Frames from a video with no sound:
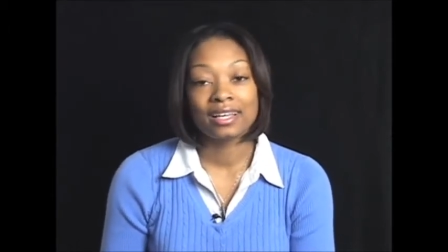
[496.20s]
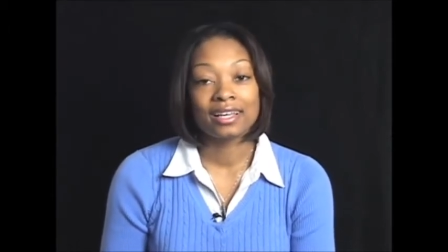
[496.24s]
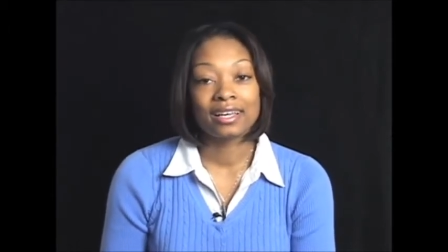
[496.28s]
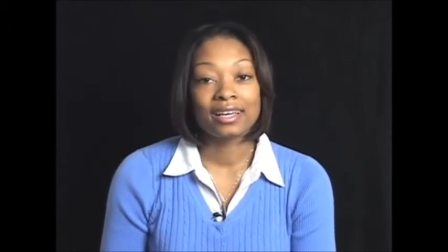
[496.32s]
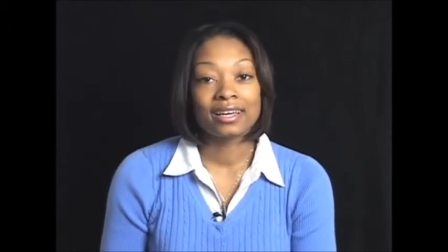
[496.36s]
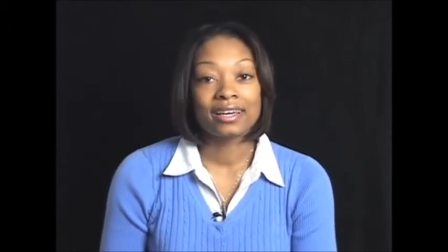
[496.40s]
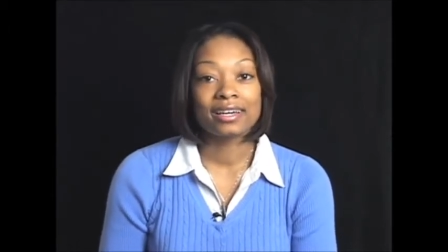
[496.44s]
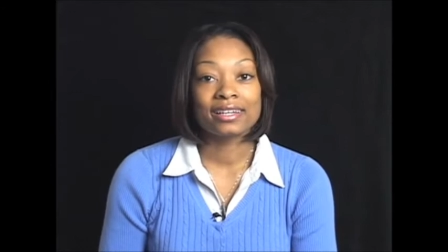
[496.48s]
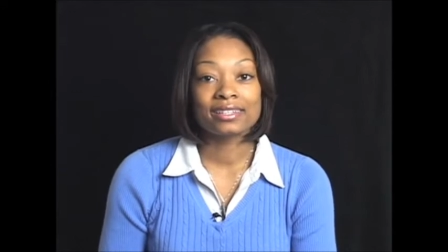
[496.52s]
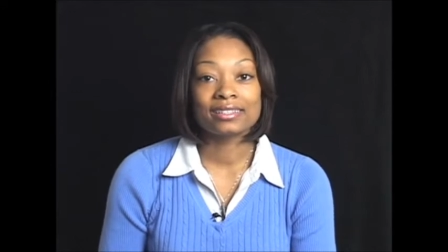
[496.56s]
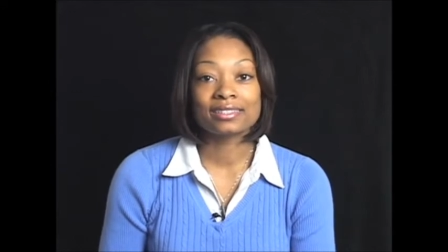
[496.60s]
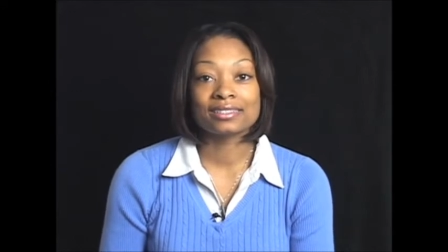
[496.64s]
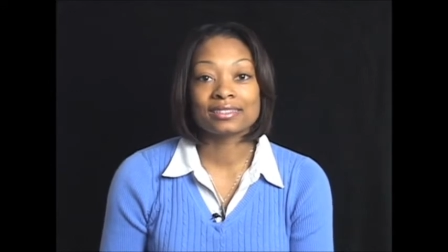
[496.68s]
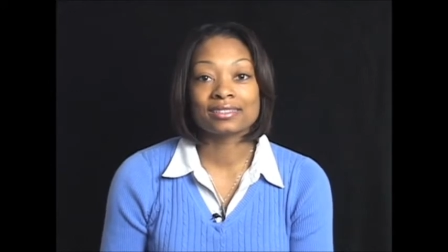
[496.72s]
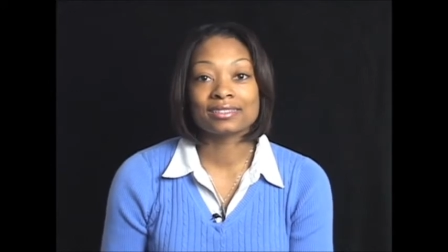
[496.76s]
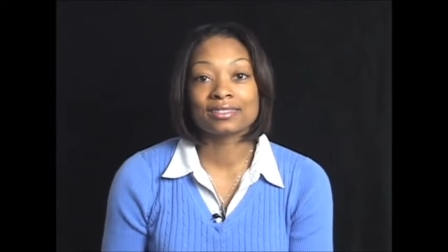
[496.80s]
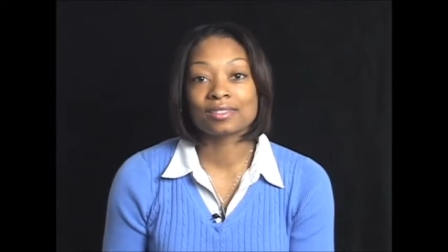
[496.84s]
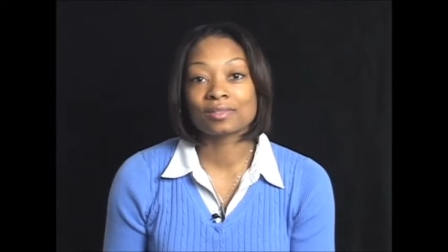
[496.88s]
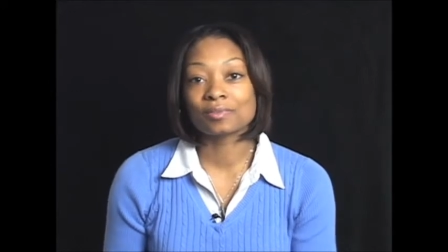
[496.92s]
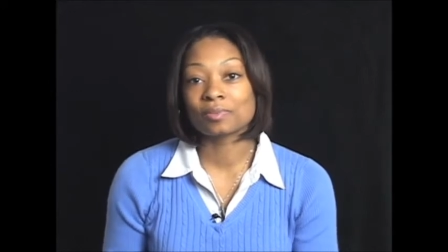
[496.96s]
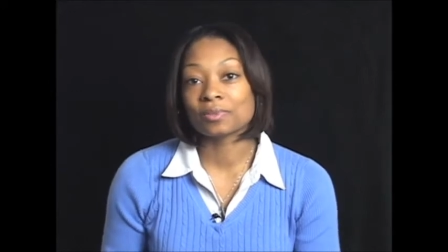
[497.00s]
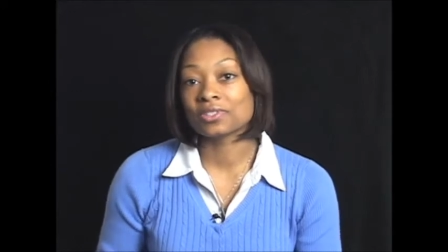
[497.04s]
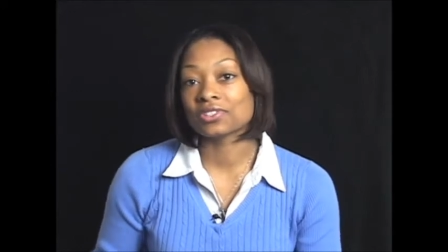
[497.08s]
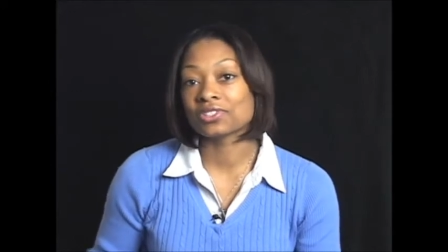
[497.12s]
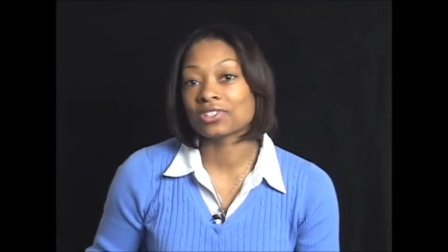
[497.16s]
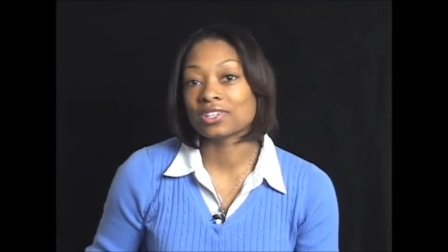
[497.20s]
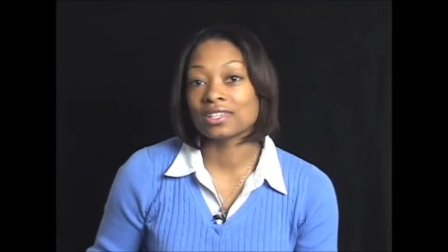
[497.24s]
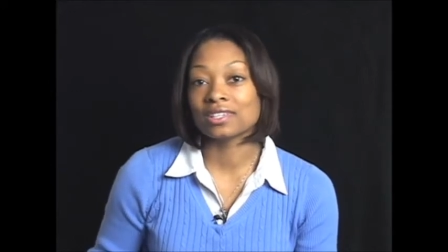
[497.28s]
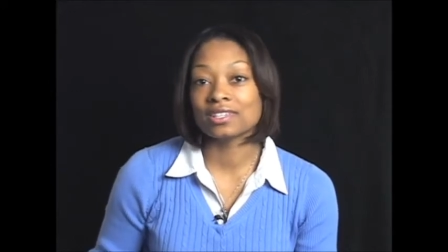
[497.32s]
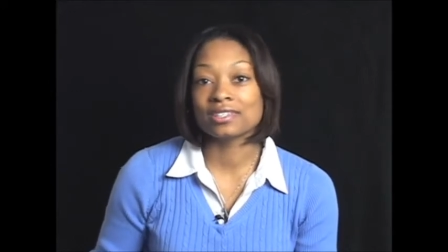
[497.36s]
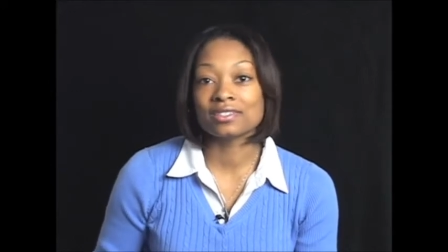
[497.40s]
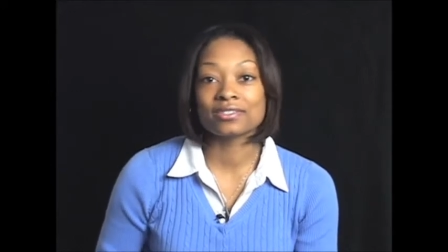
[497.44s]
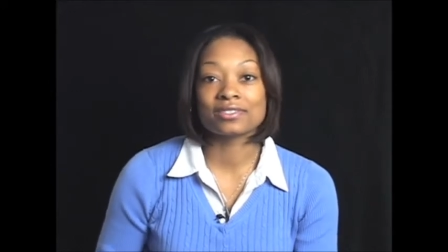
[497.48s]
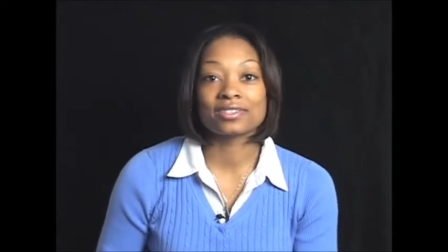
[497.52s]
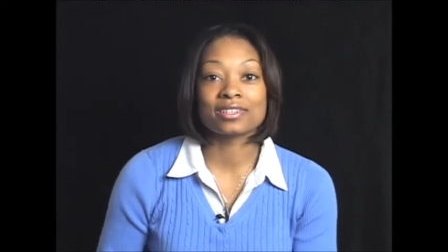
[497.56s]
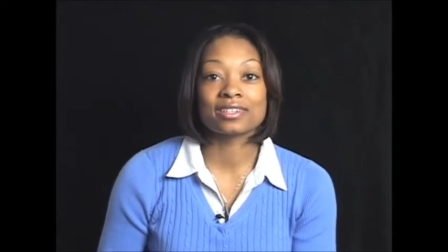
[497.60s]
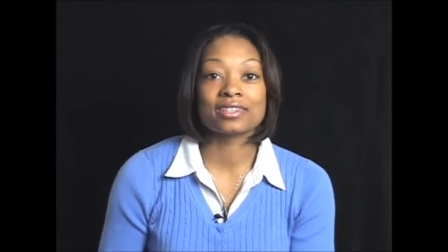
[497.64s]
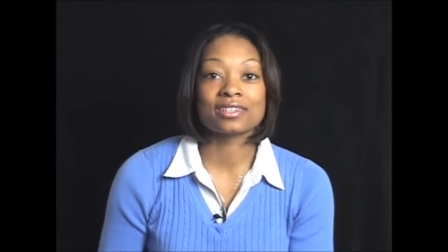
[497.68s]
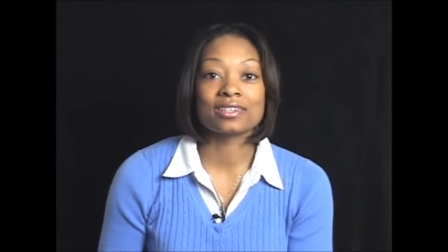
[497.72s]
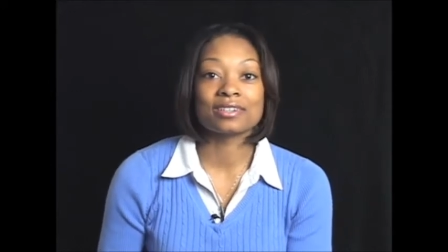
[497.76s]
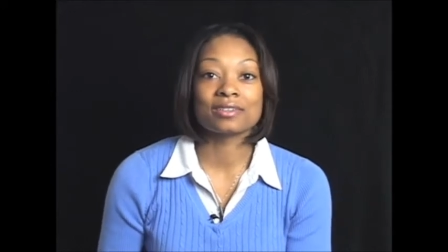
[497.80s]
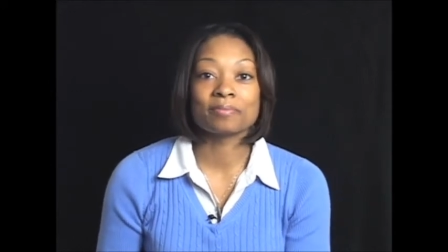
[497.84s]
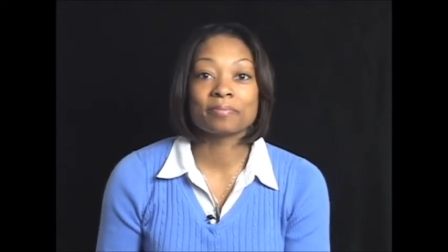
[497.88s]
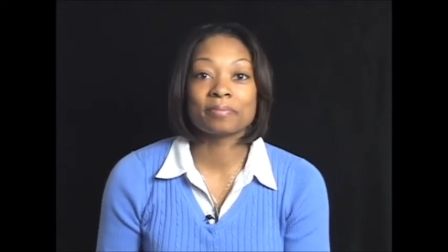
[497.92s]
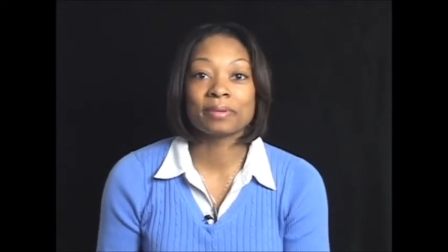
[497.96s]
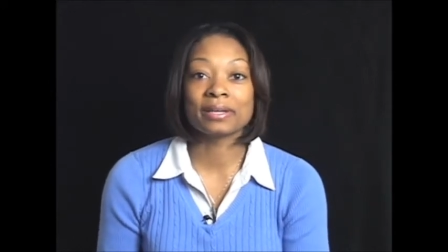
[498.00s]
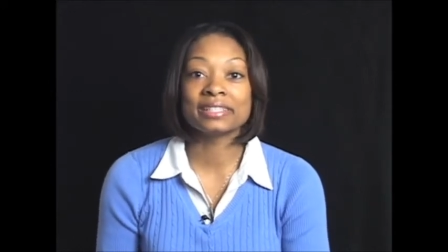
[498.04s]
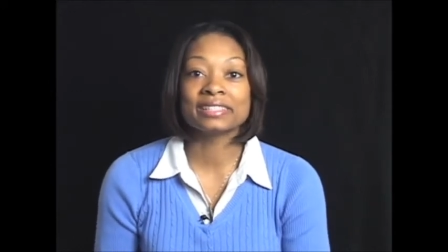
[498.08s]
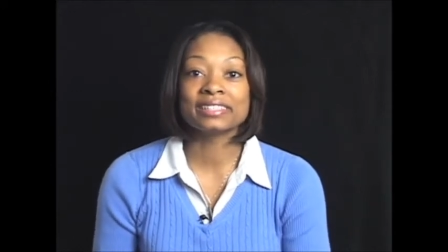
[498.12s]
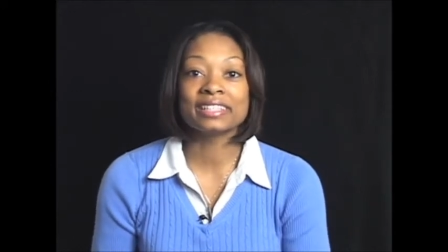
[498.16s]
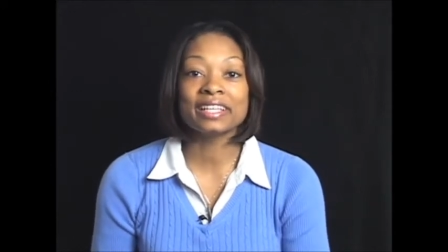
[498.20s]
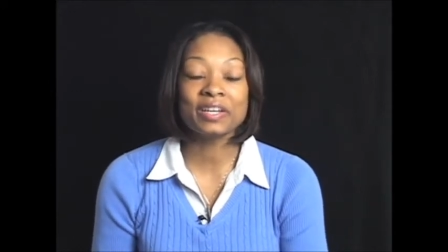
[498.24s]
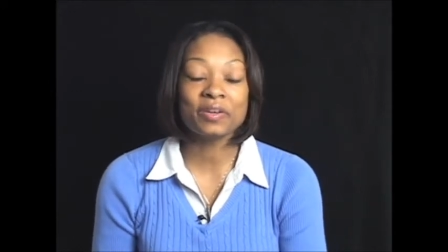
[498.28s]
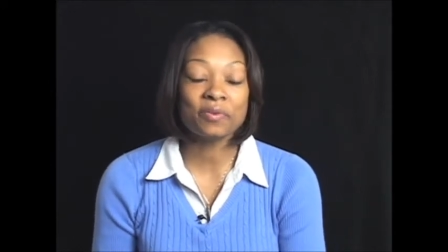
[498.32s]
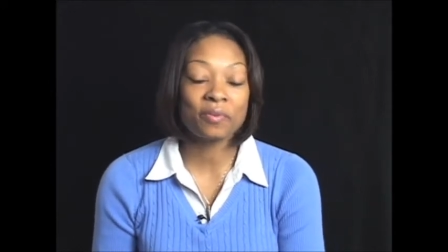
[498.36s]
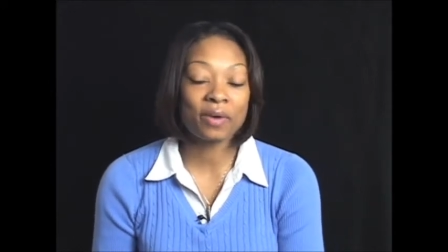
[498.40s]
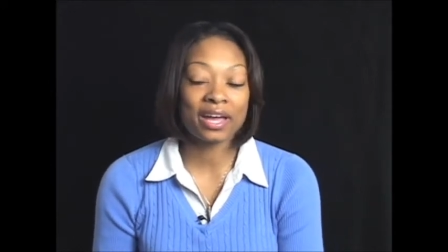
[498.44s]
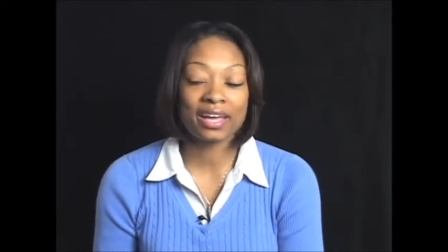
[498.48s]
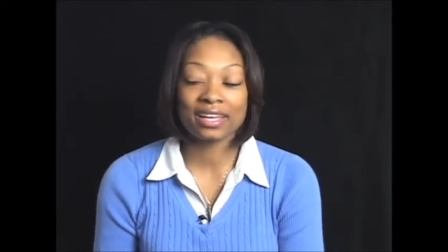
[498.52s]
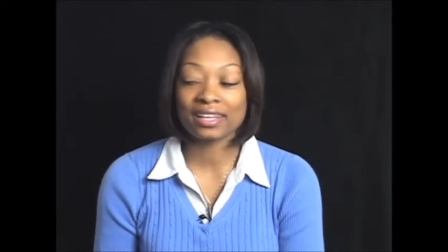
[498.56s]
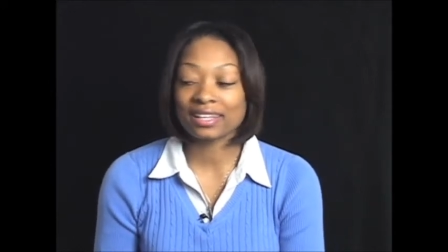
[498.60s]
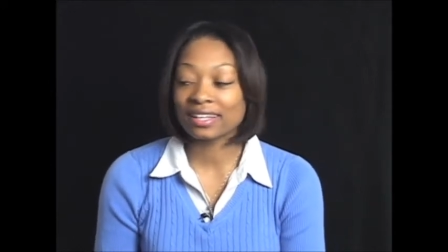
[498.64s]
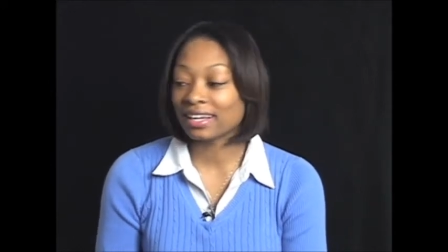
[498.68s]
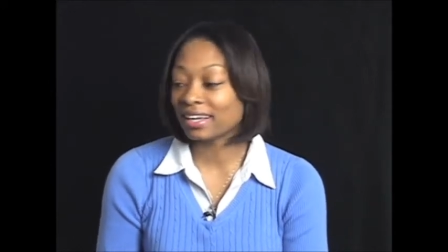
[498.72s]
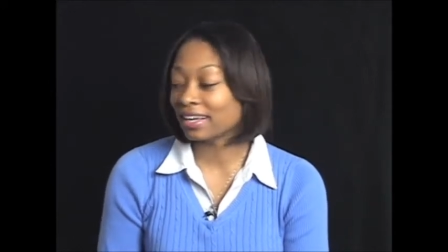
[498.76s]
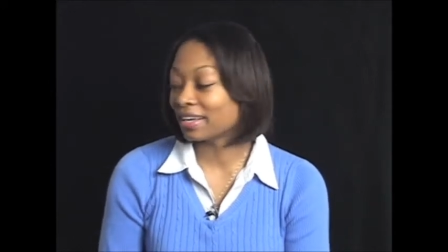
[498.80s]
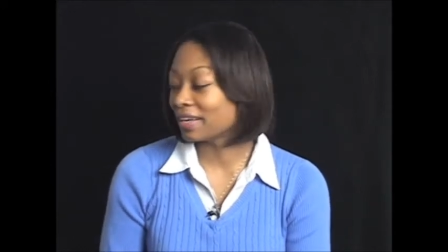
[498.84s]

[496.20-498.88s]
I had to switch gears there. But anyway,